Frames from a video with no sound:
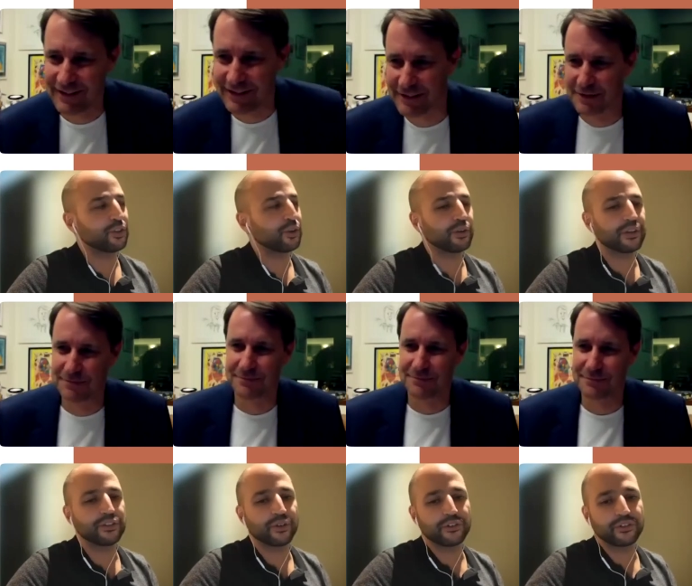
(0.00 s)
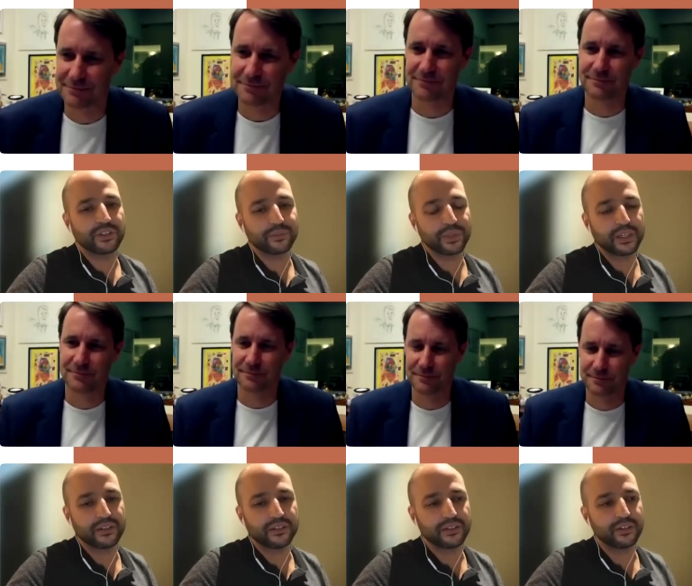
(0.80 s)
Speaker 1: it's so it's so interesting
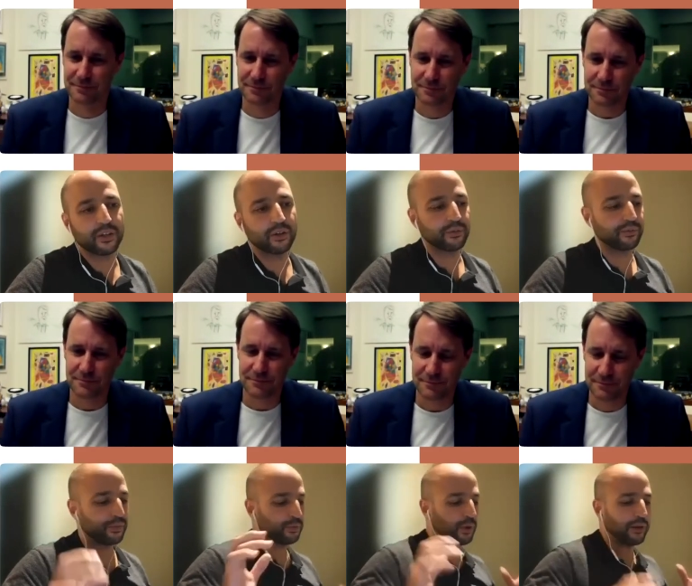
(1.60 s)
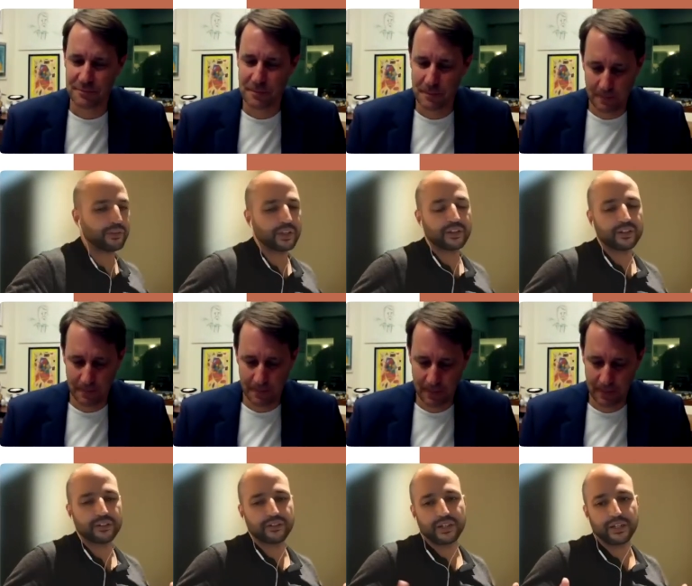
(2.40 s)
because you know through
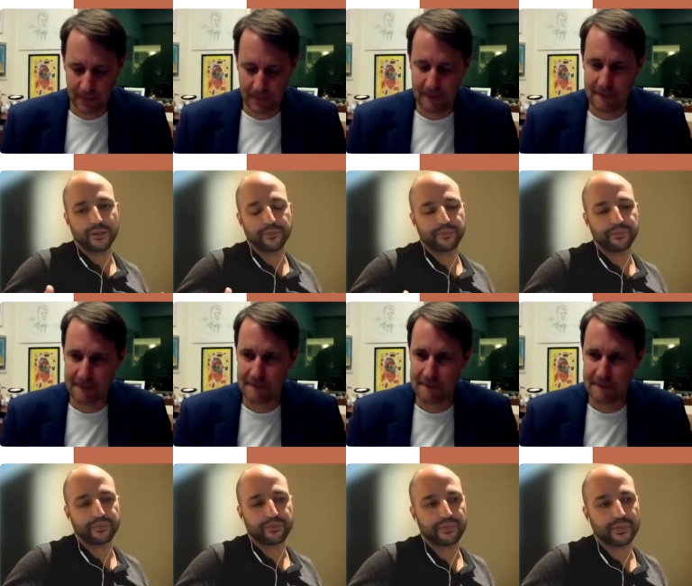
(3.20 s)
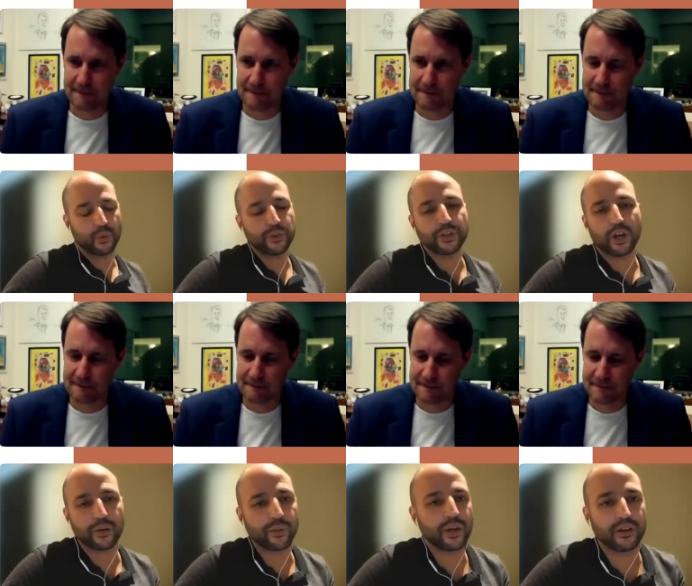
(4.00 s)
afikra, um, we talk
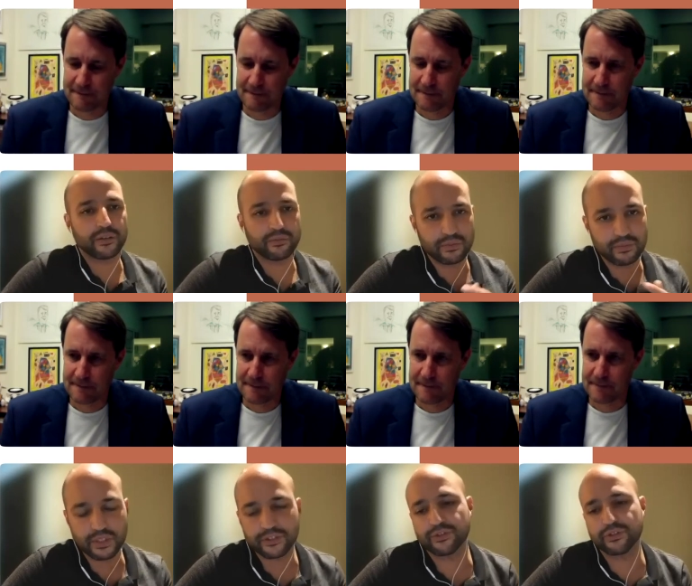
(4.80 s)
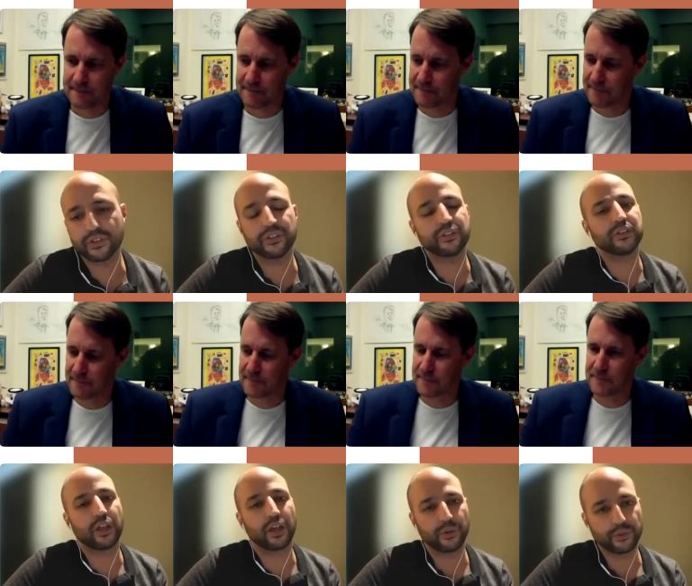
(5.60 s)
about history a
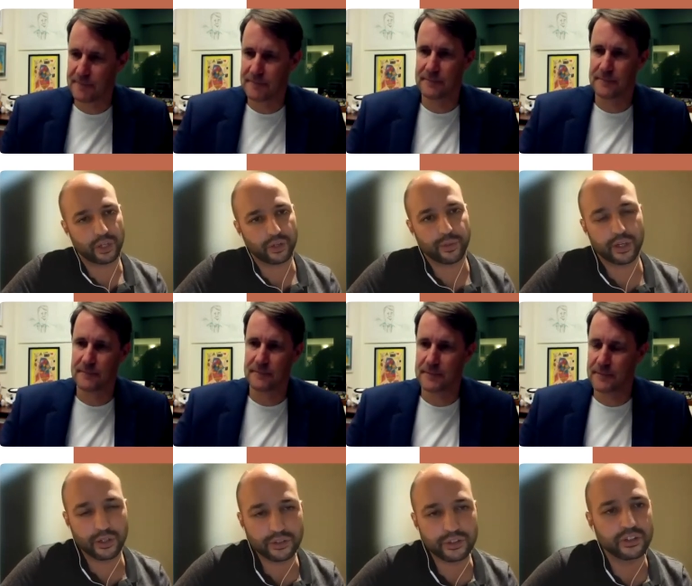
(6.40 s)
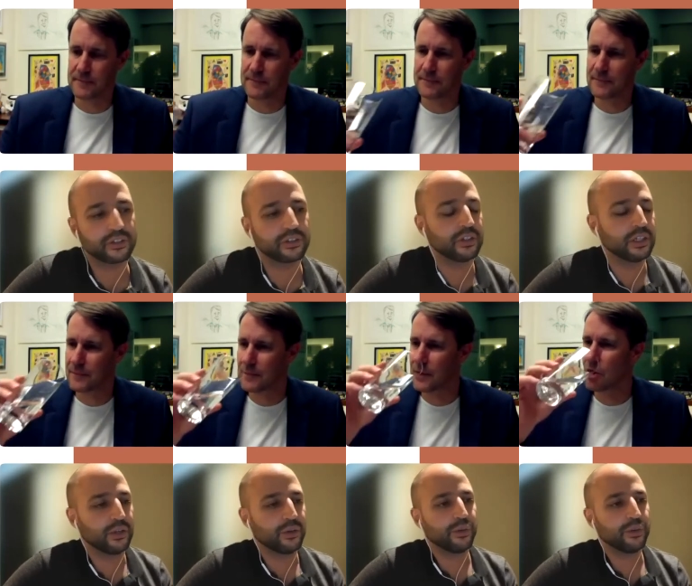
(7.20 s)
lot. We talk about culture.
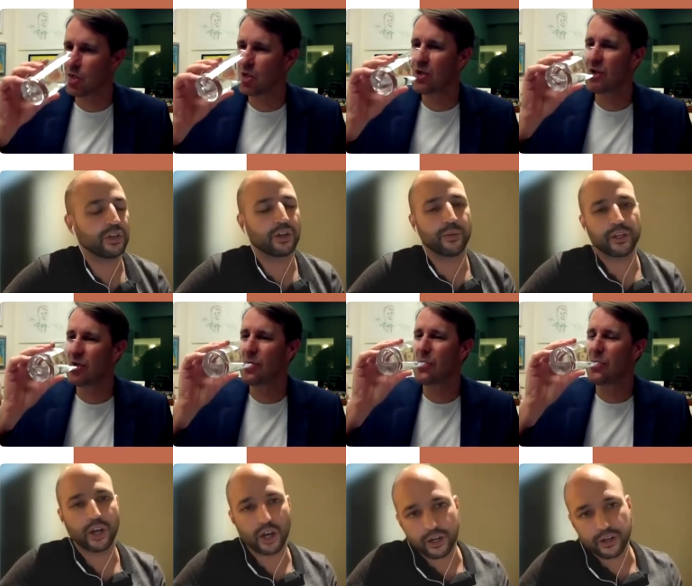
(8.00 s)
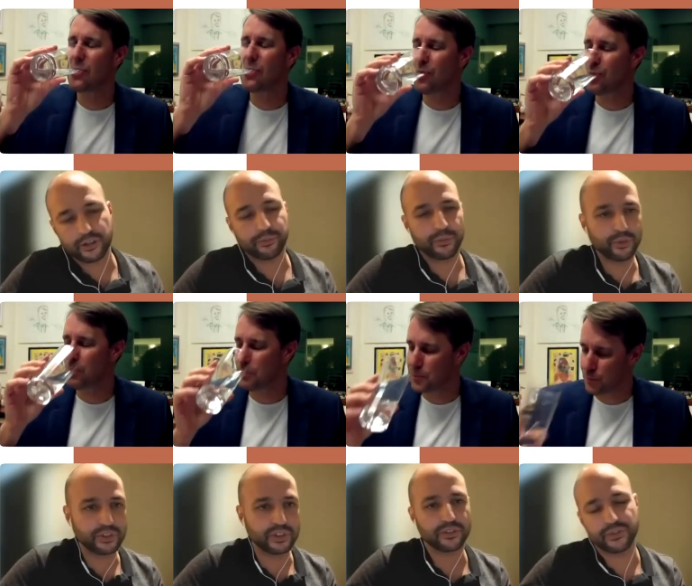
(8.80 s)
We talk about art,
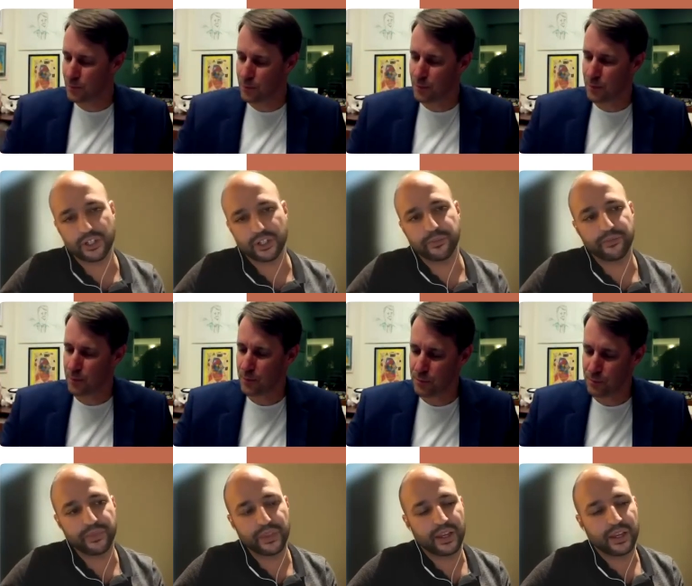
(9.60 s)
music, film,